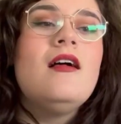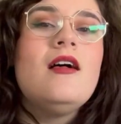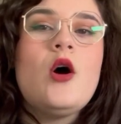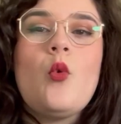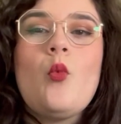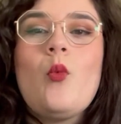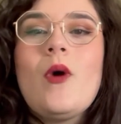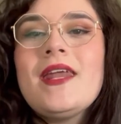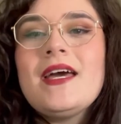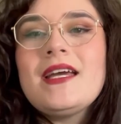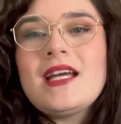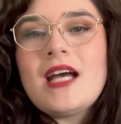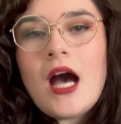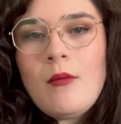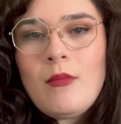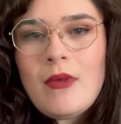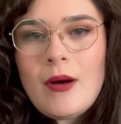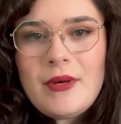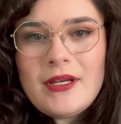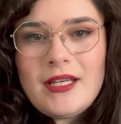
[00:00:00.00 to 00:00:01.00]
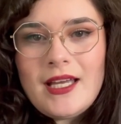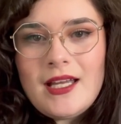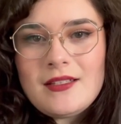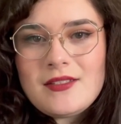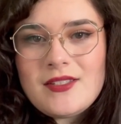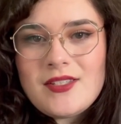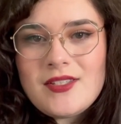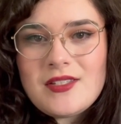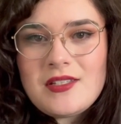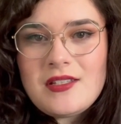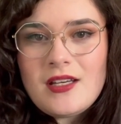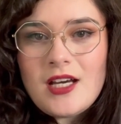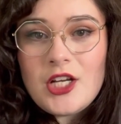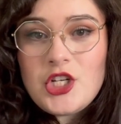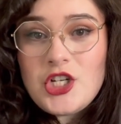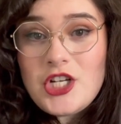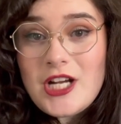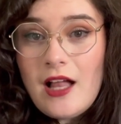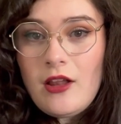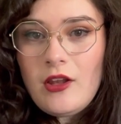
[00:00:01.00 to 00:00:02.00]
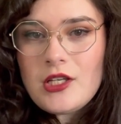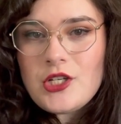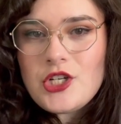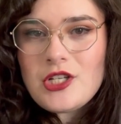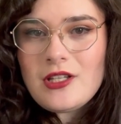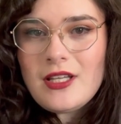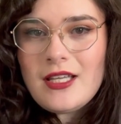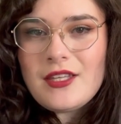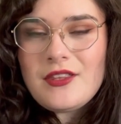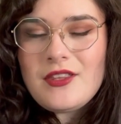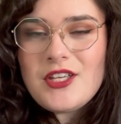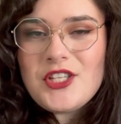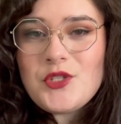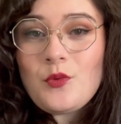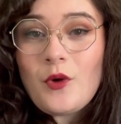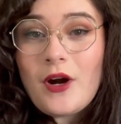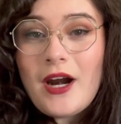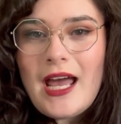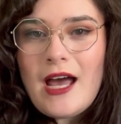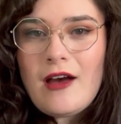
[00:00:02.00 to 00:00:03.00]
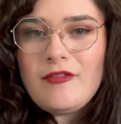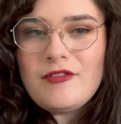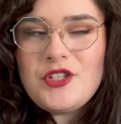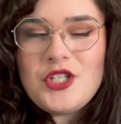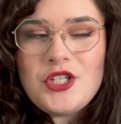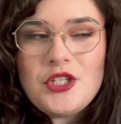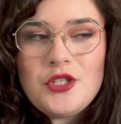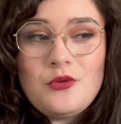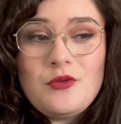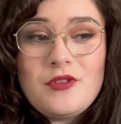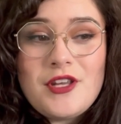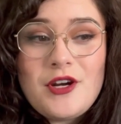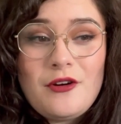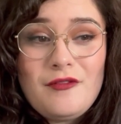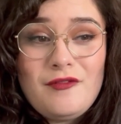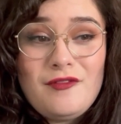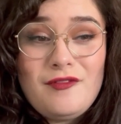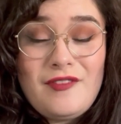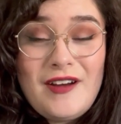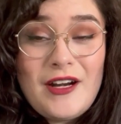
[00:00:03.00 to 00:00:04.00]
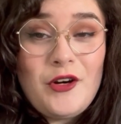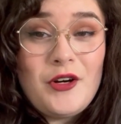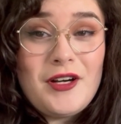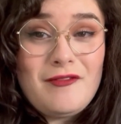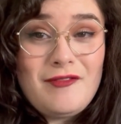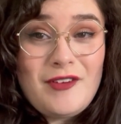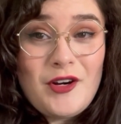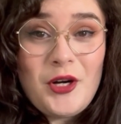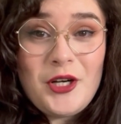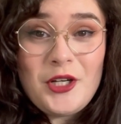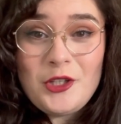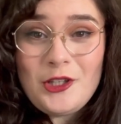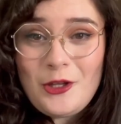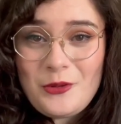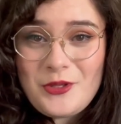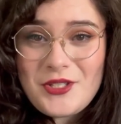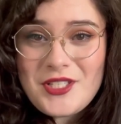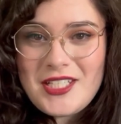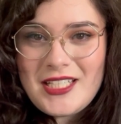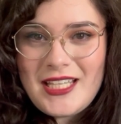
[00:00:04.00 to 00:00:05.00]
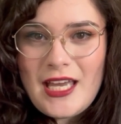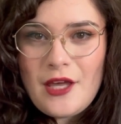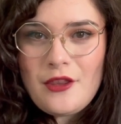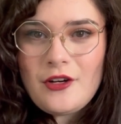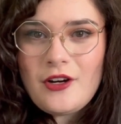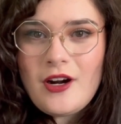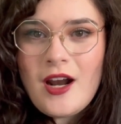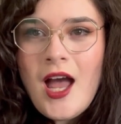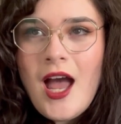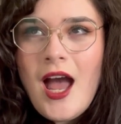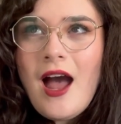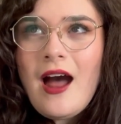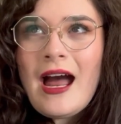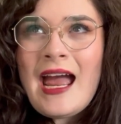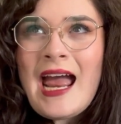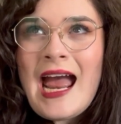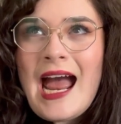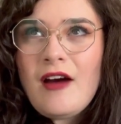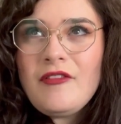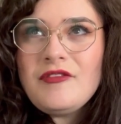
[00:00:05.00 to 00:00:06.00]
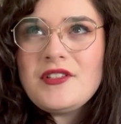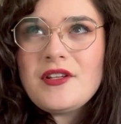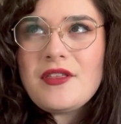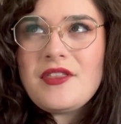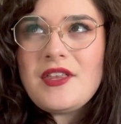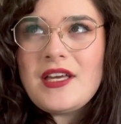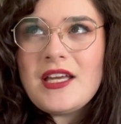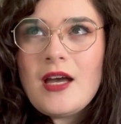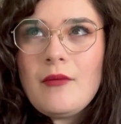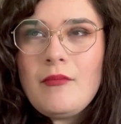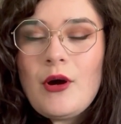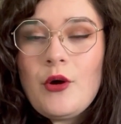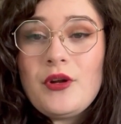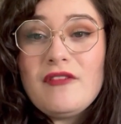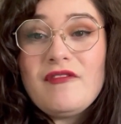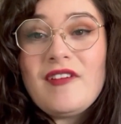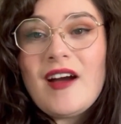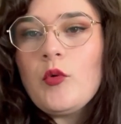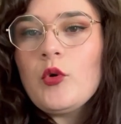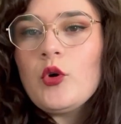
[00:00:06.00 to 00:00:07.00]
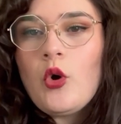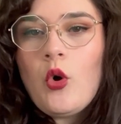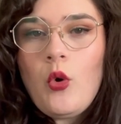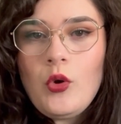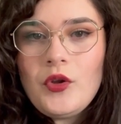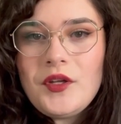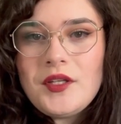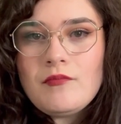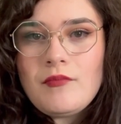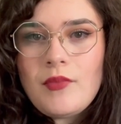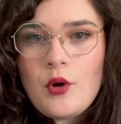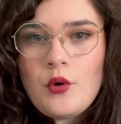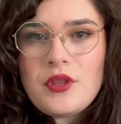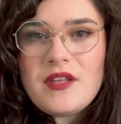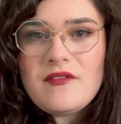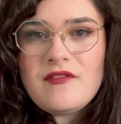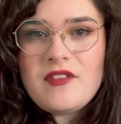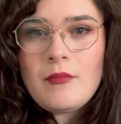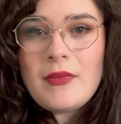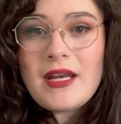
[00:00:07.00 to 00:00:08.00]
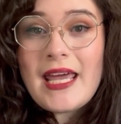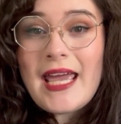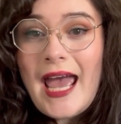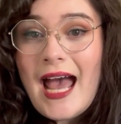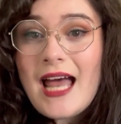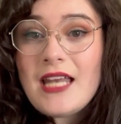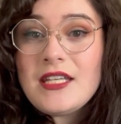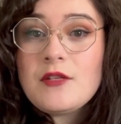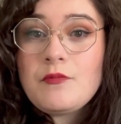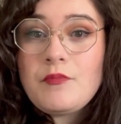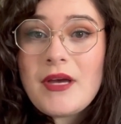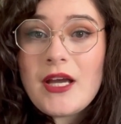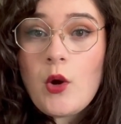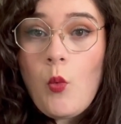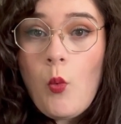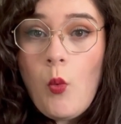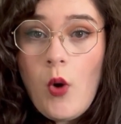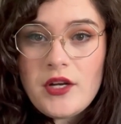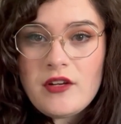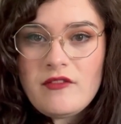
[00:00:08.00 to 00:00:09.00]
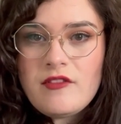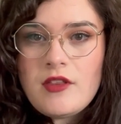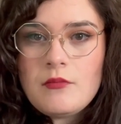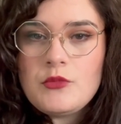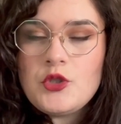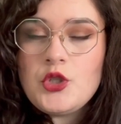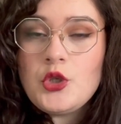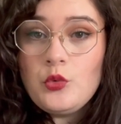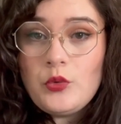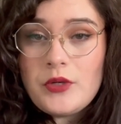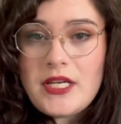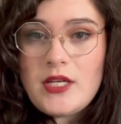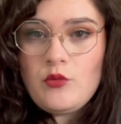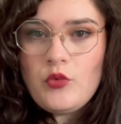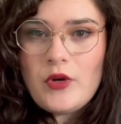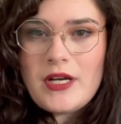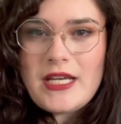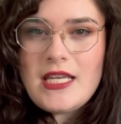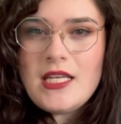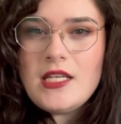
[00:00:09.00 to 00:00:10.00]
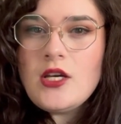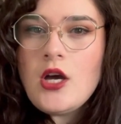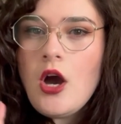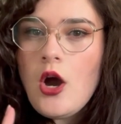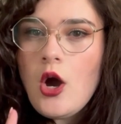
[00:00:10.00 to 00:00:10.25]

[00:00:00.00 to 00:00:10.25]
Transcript: When I come up against a challenge like this, where I have two that are very, very close together, I have to think about if I were holding both of them and I had to pick one of them to reread,